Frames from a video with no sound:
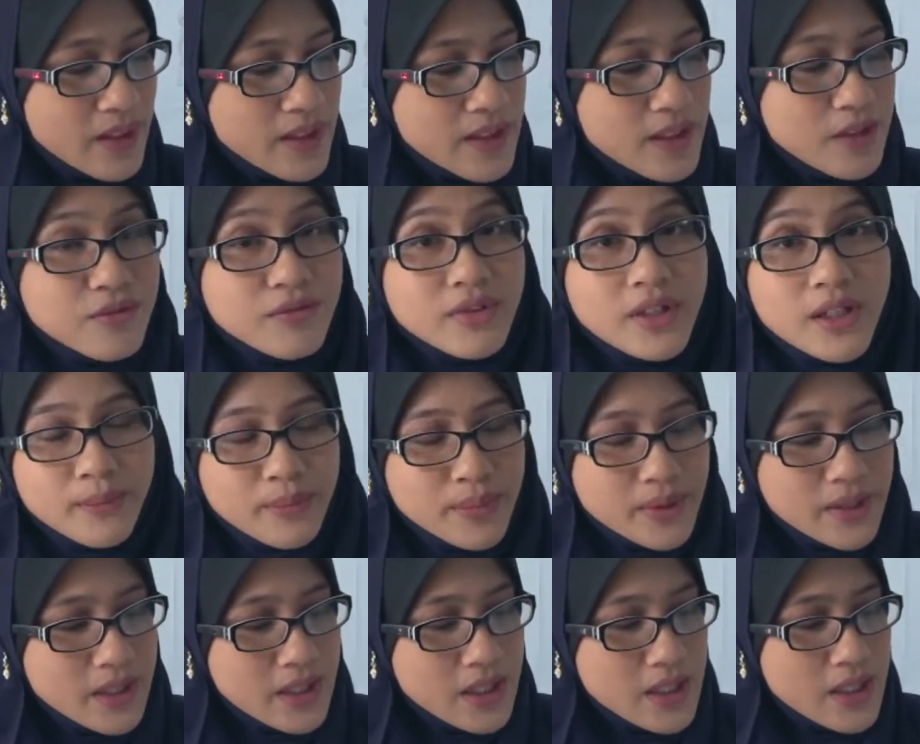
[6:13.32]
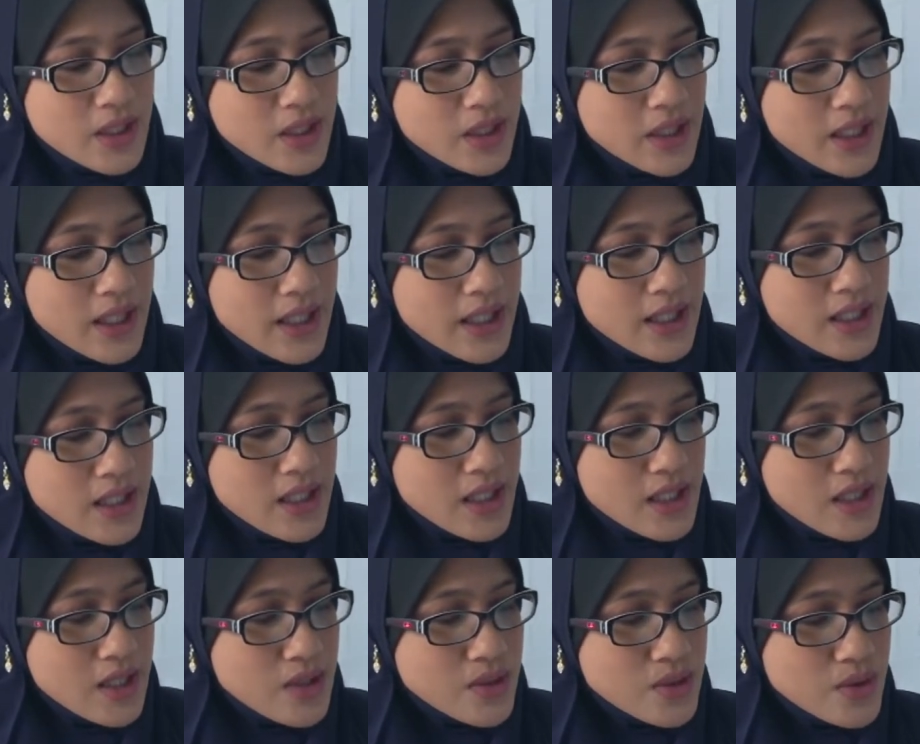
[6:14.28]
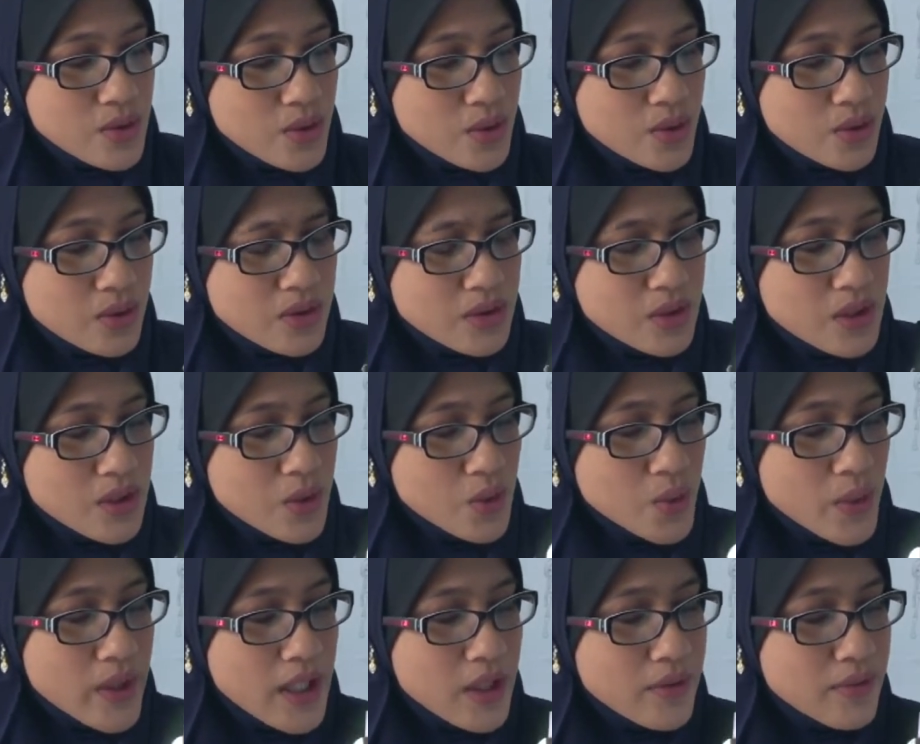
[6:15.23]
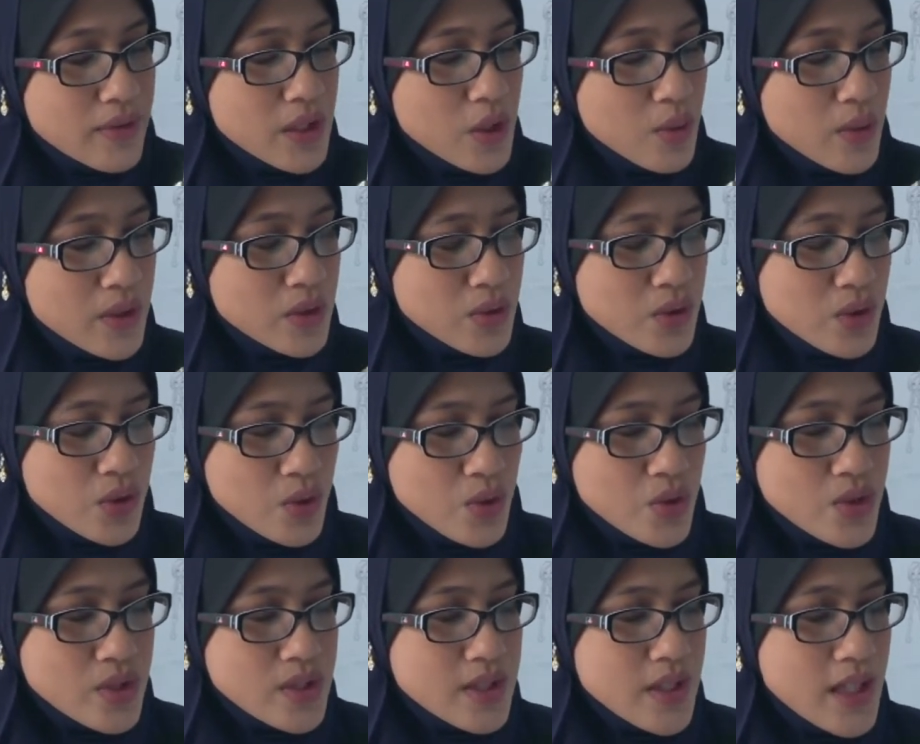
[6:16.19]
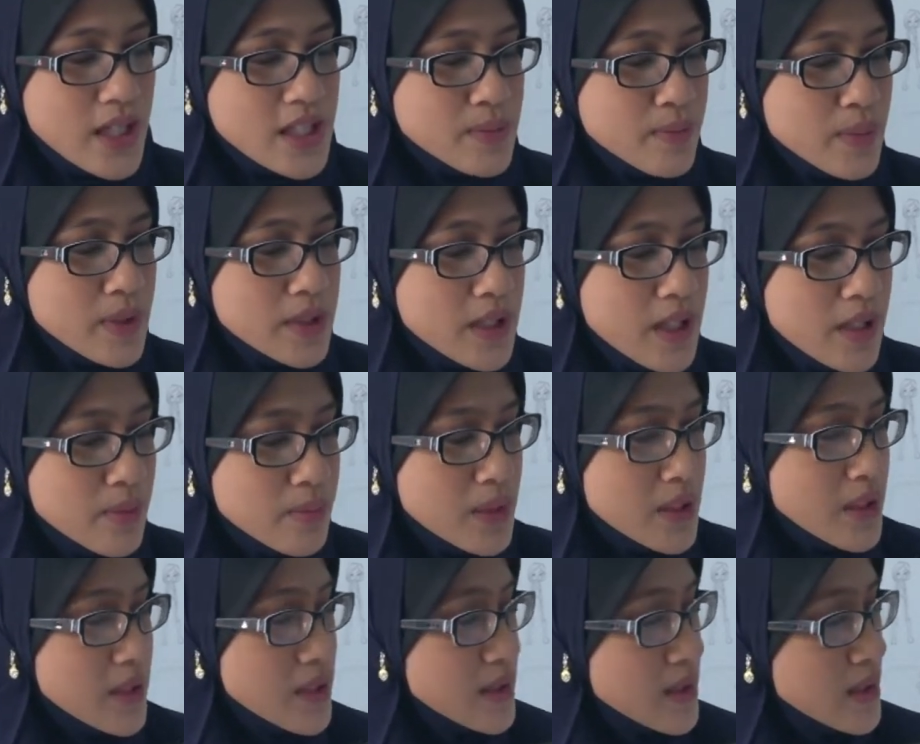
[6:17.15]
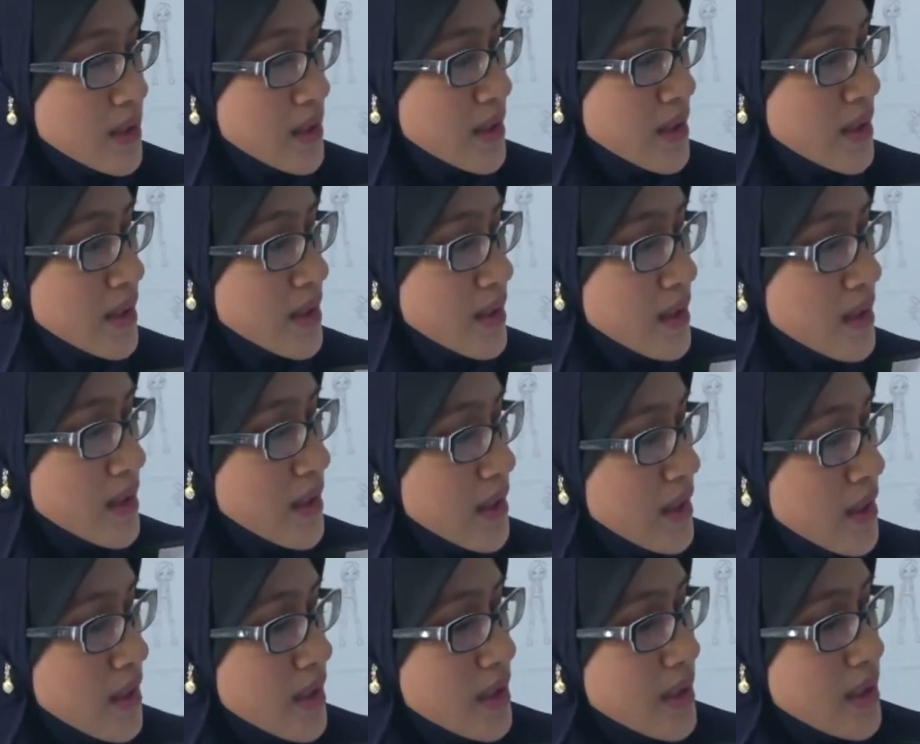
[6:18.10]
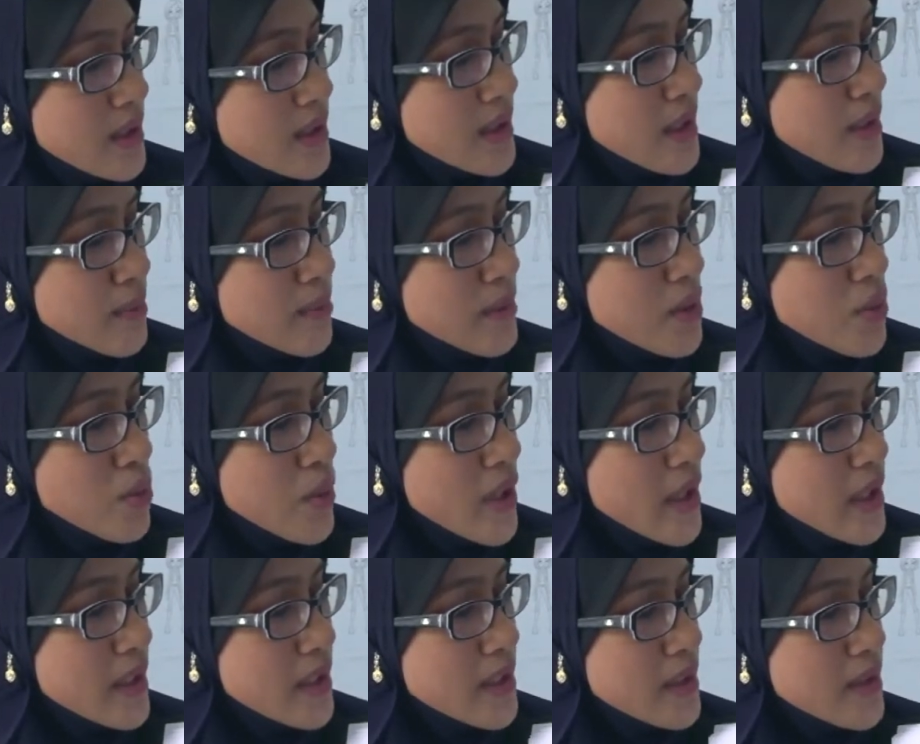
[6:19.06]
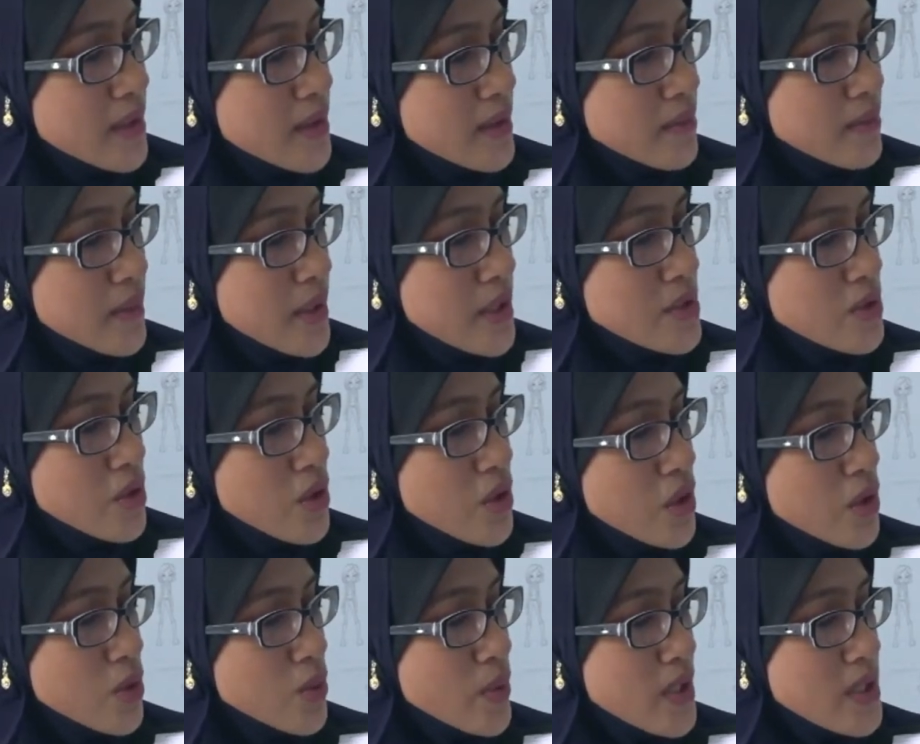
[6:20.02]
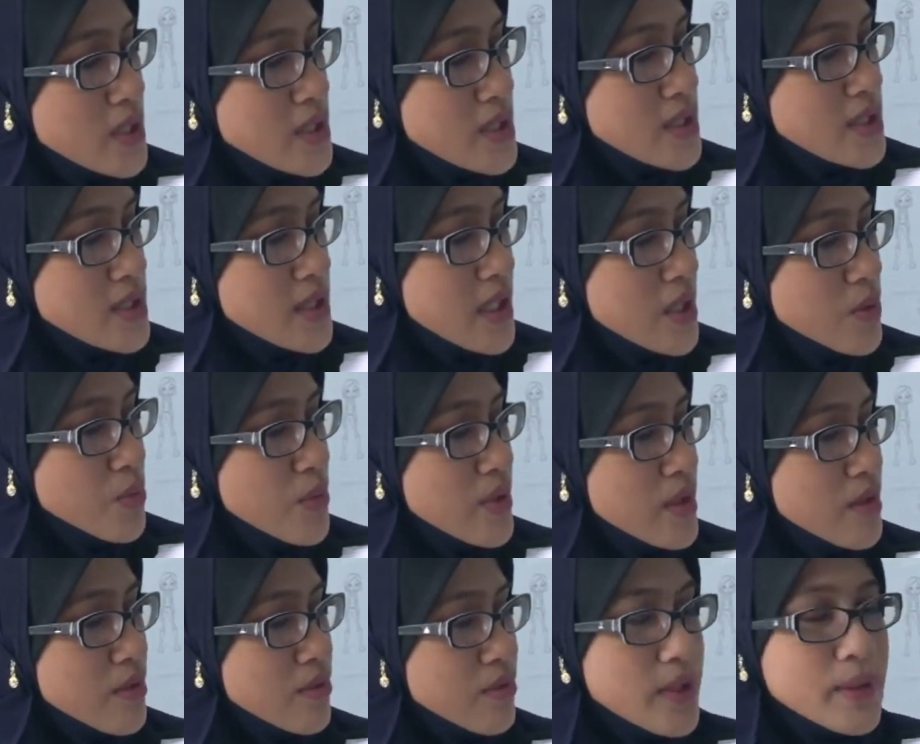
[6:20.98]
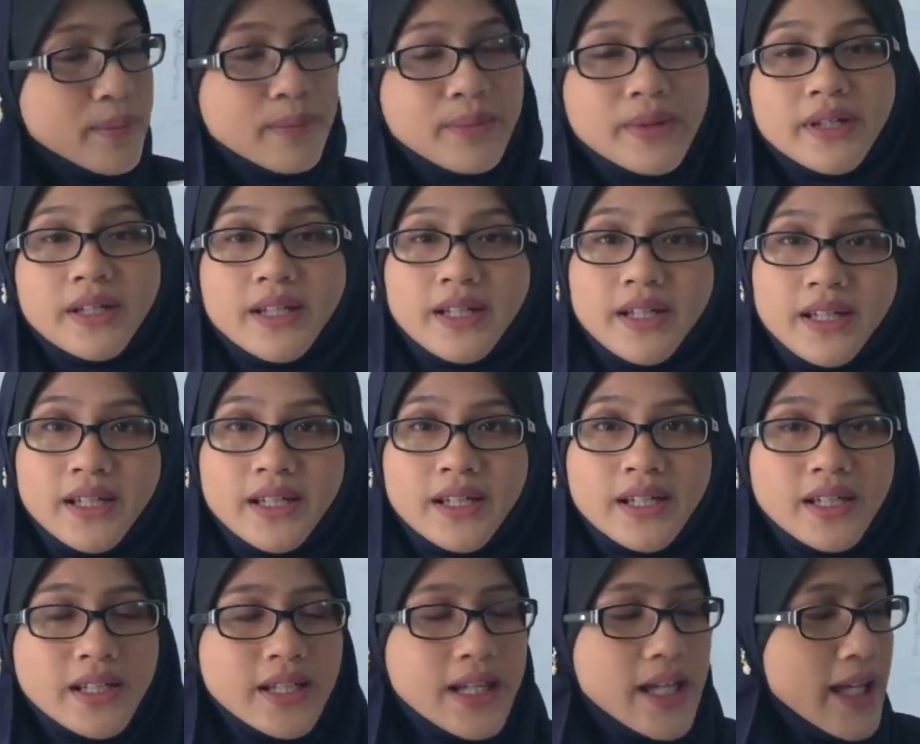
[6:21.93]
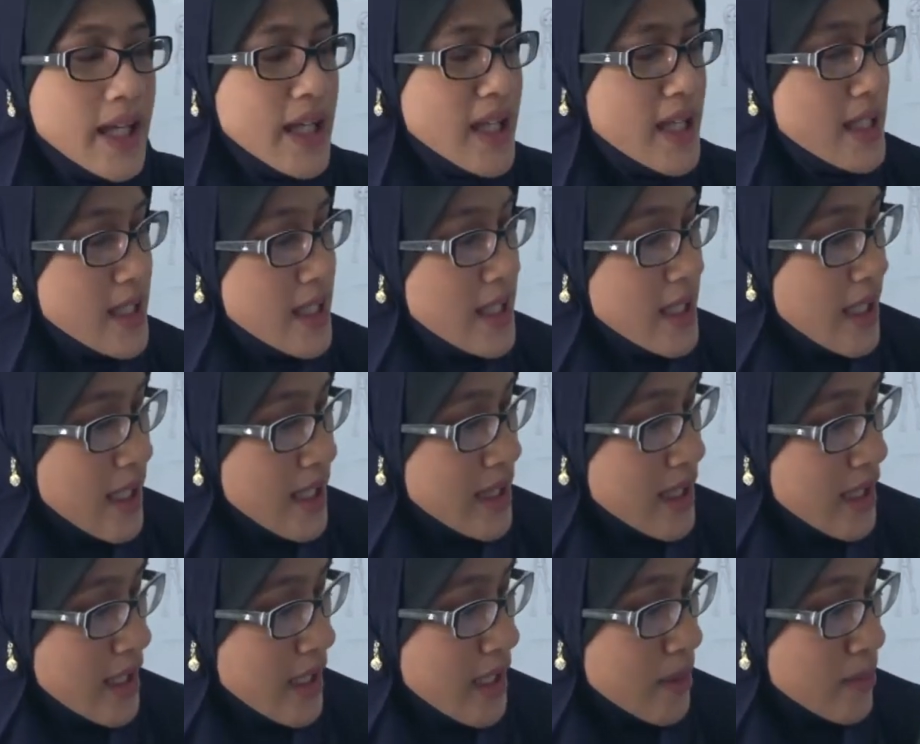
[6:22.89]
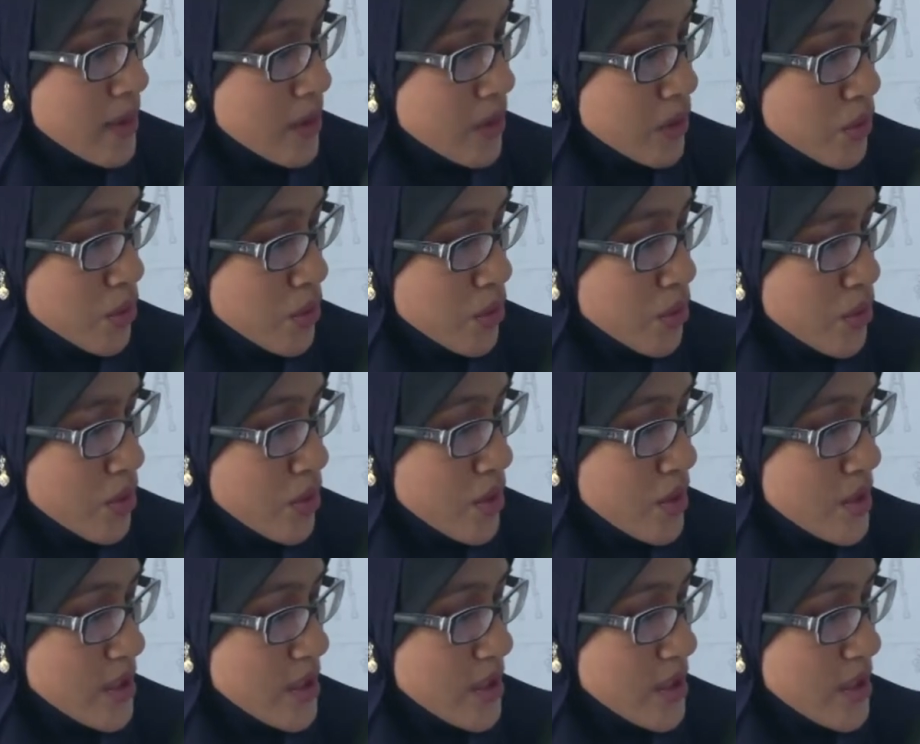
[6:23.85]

the verb. Okay, so whenever you want to use the SP table, number 1 must always start with the verb. Okay, and then number 2, your